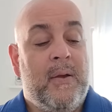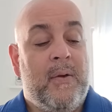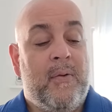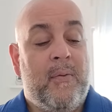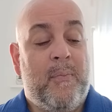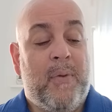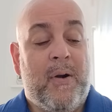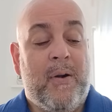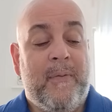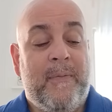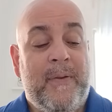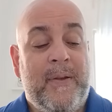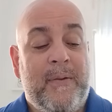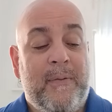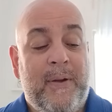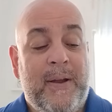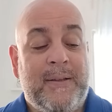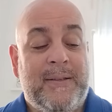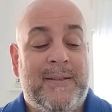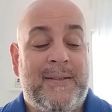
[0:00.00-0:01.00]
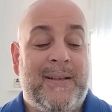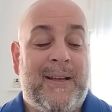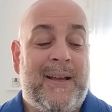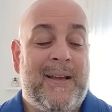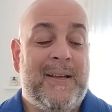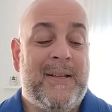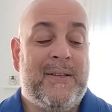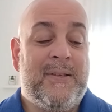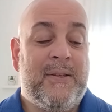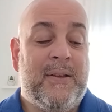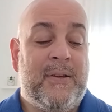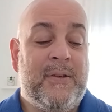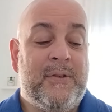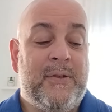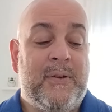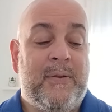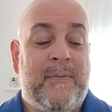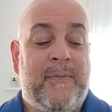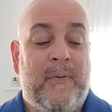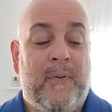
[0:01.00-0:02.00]
With borrow fee rates as high as
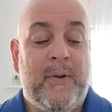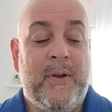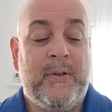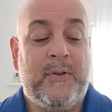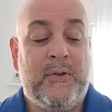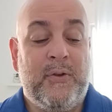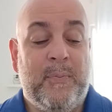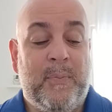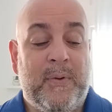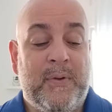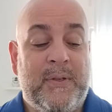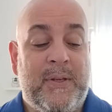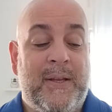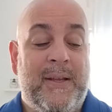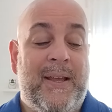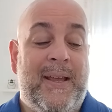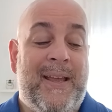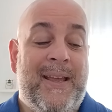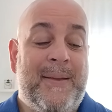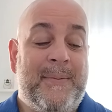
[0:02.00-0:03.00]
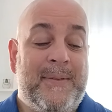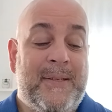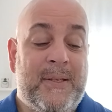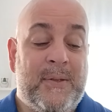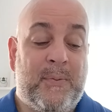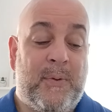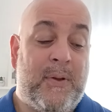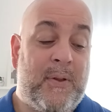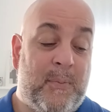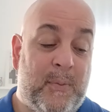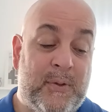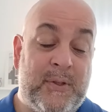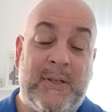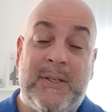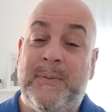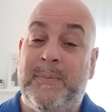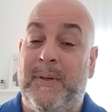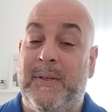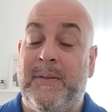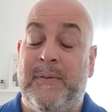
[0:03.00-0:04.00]
142%, AMC is one of the most
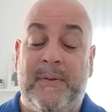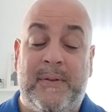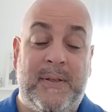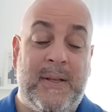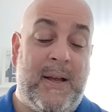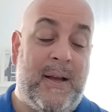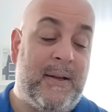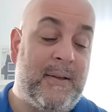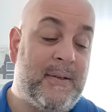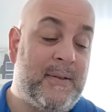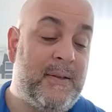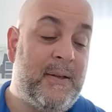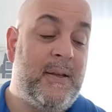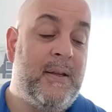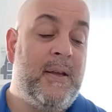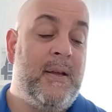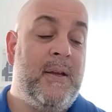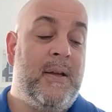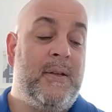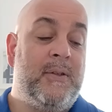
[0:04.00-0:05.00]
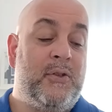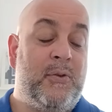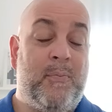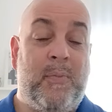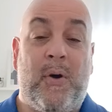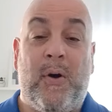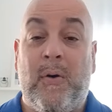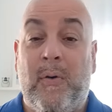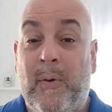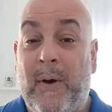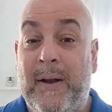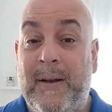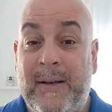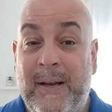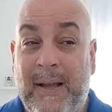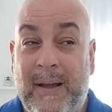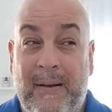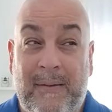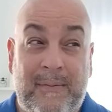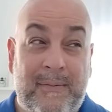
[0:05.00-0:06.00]
expensive stocks to borrow right
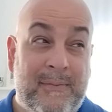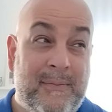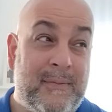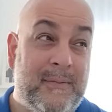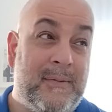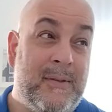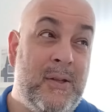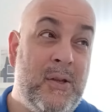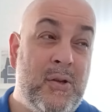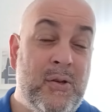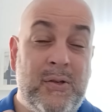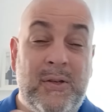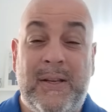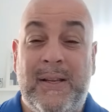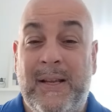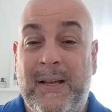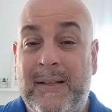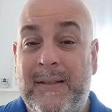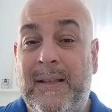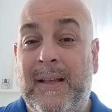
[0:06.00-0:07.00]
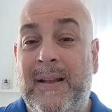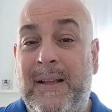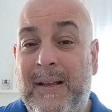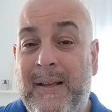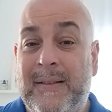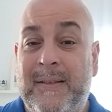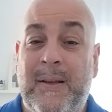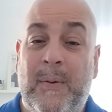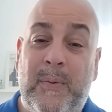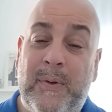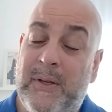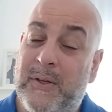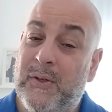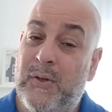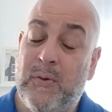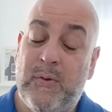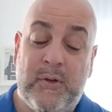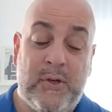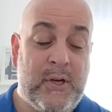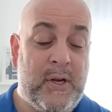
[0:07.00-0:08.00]
now. You usually get that, like I said, when there's
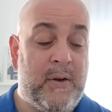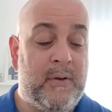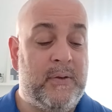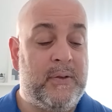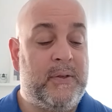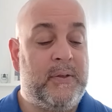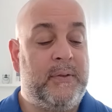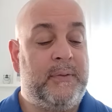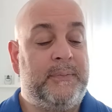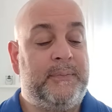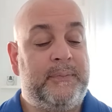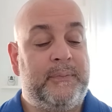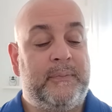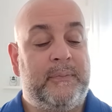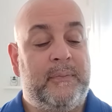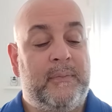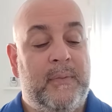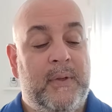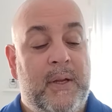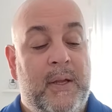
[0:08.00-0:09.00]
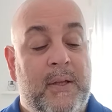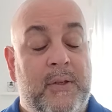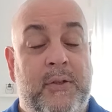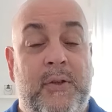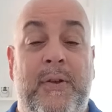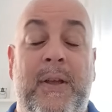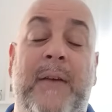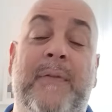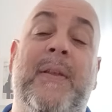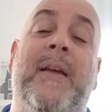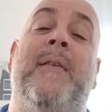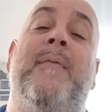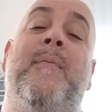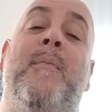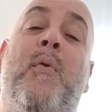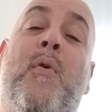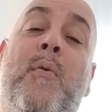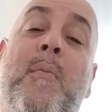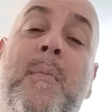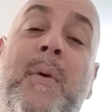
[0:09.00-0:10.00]
no shares. So you have to have
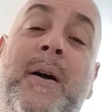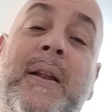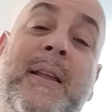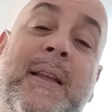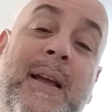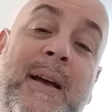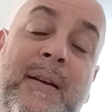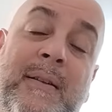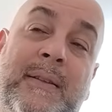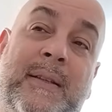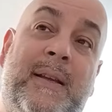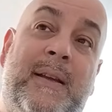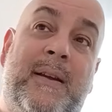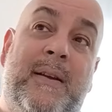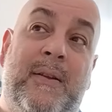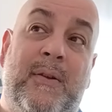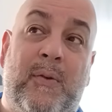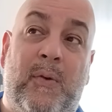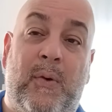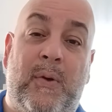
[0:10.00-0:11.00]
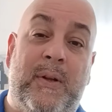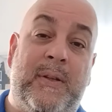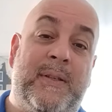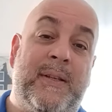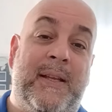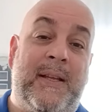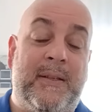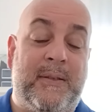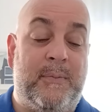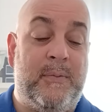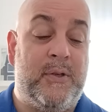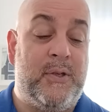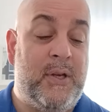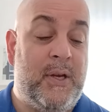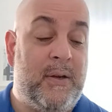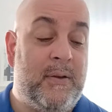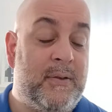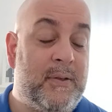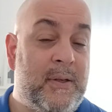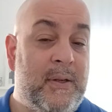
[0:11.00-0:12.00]
more money out there in order to get some
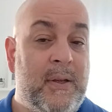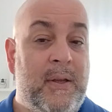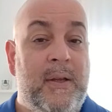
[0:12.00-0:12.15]
shares.